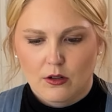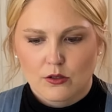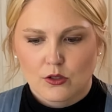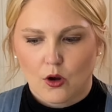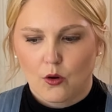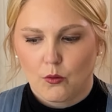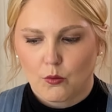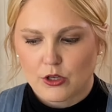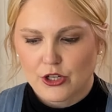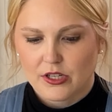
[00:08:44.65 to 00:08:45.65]
So
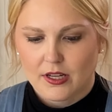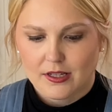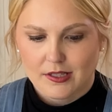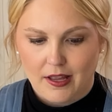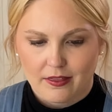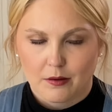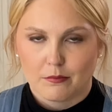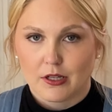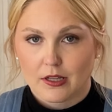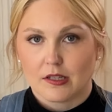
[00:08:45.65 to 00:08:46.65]
we're just gonna set
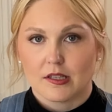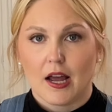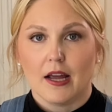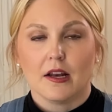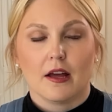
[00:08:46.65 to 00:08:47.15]
them to the side,